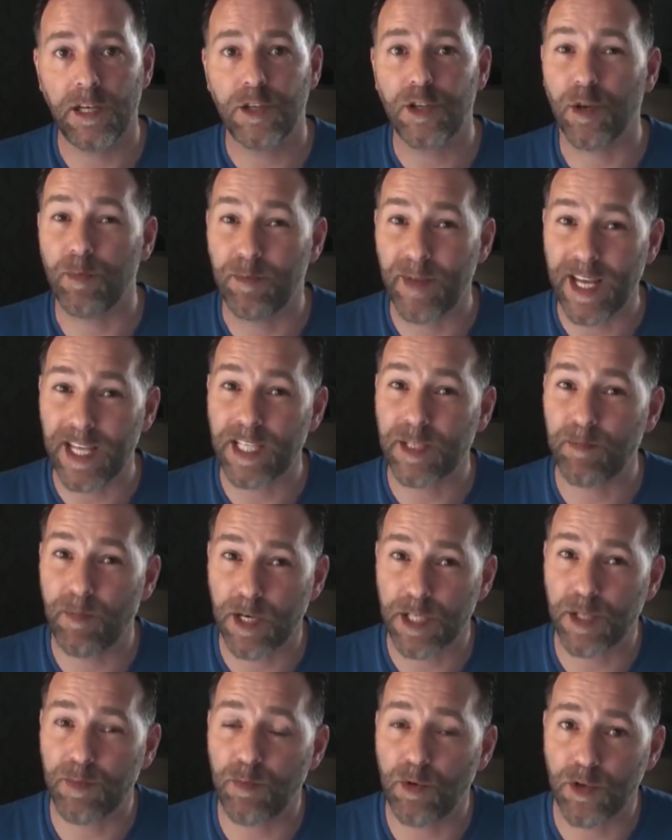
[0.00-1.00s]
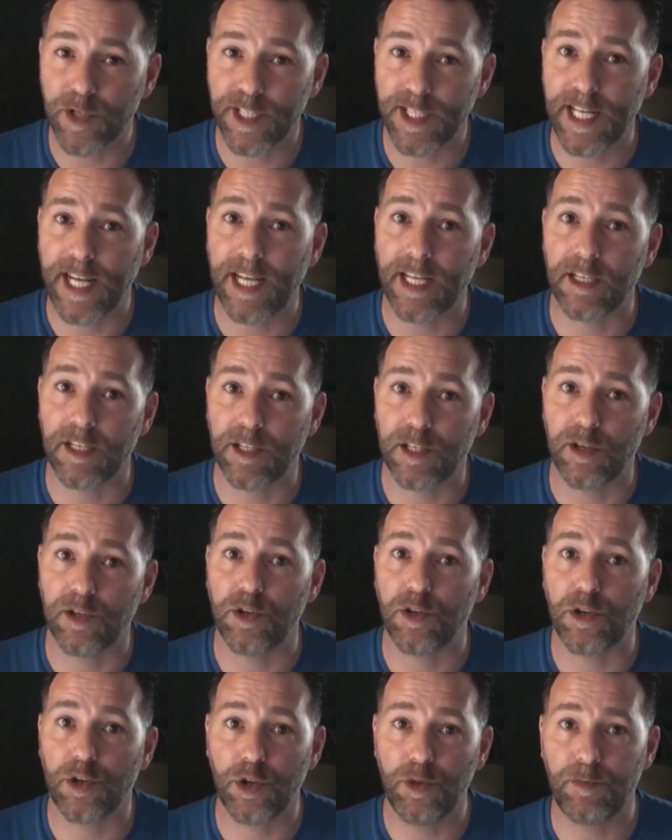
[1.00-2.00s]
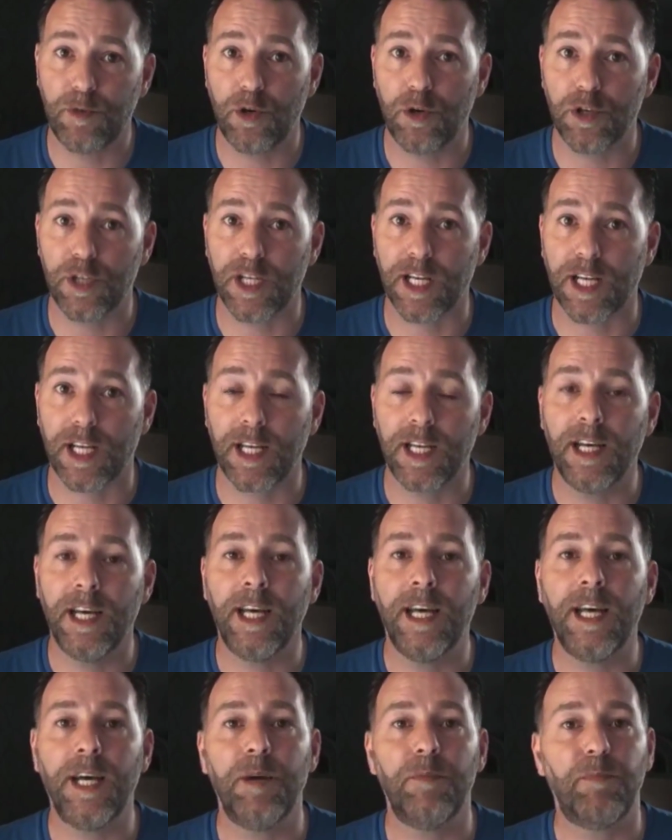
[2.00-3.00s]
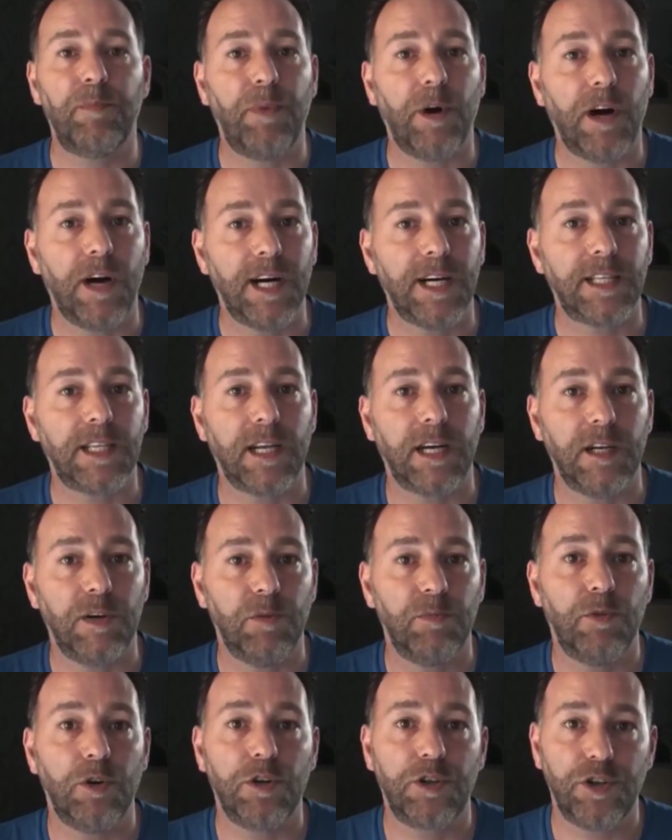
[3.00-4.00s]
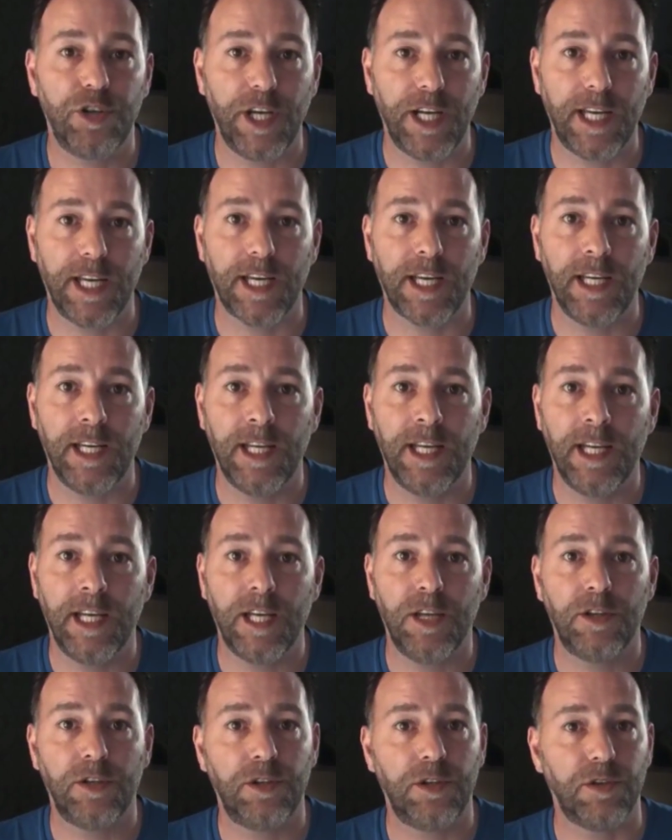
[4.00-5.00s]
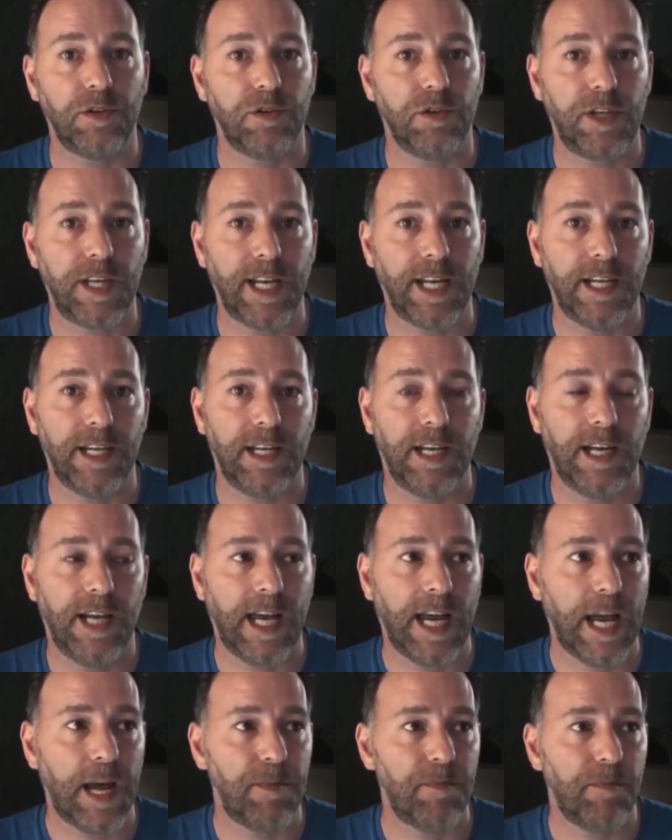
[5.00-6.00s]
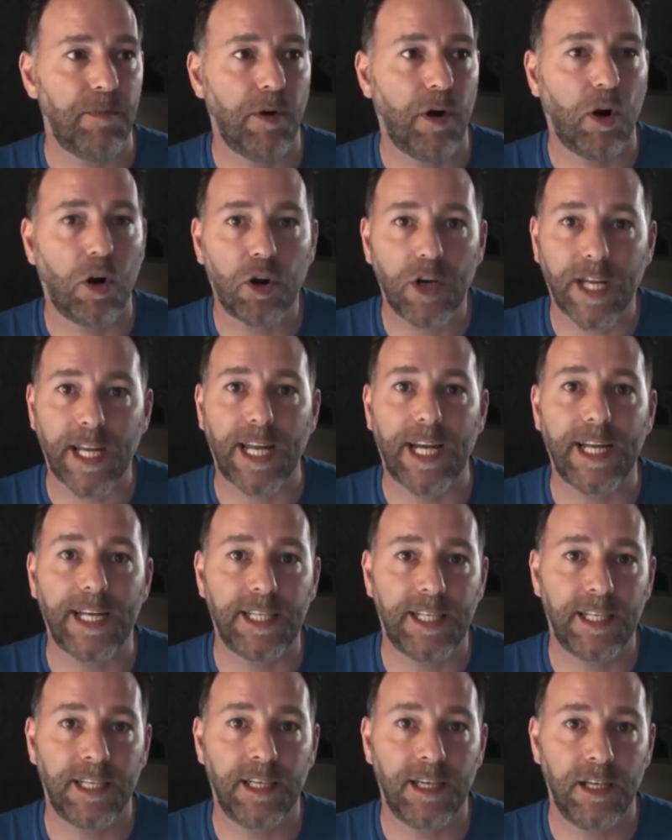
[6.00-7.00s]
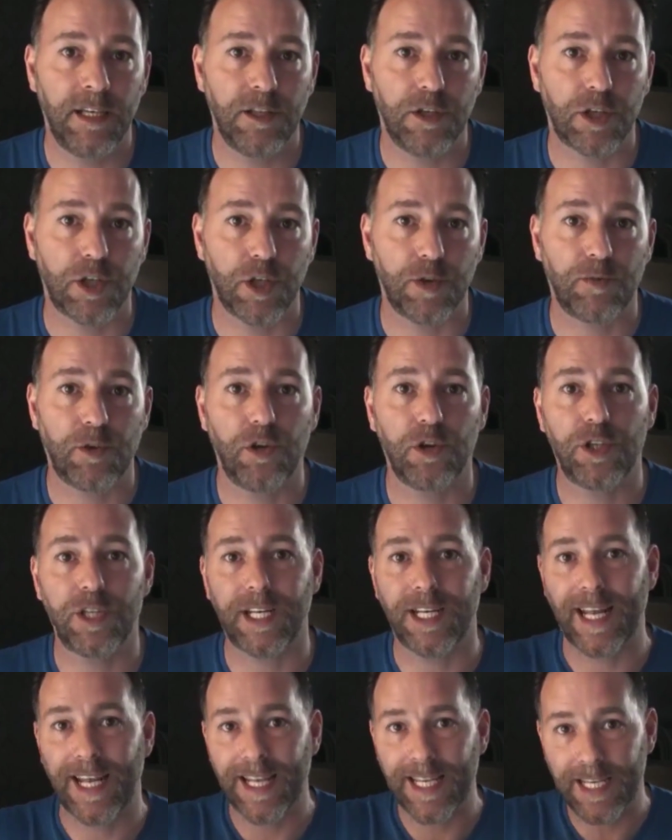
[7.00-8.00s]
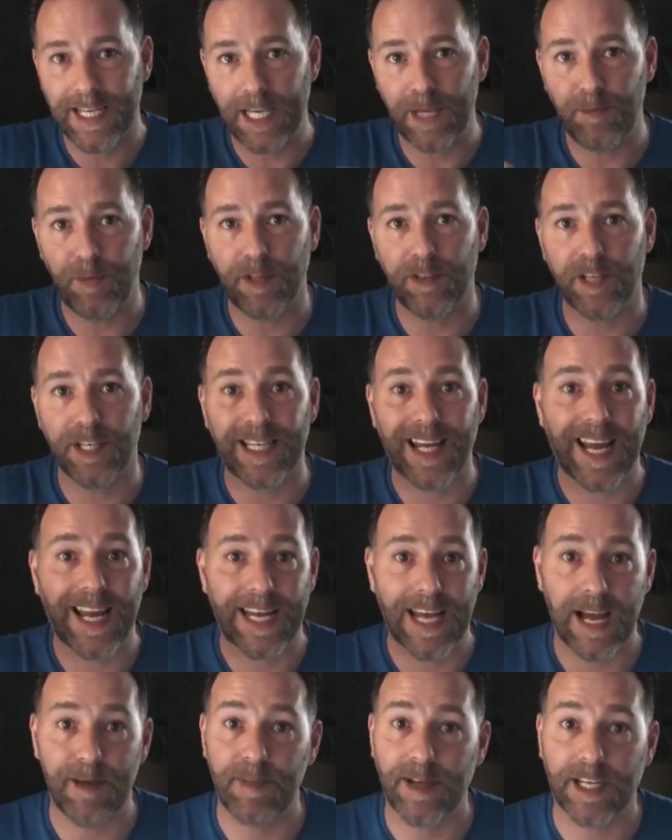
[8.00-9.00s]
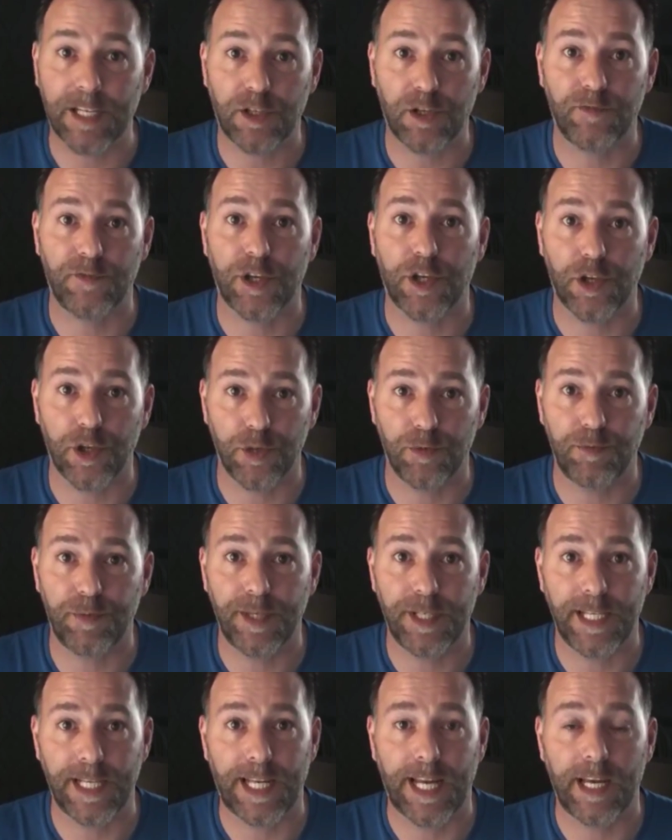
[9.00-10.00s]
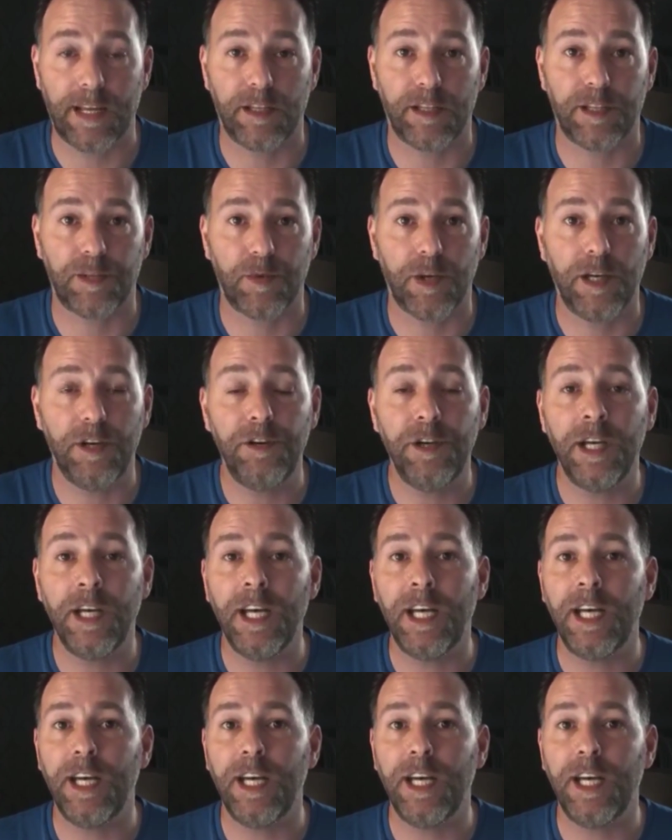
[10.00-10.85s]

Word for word: So it makes much more sense to do group coaching, but it's a little more tricky to kind of um, organise the group coaching and keeping the dynamics of the group together as well.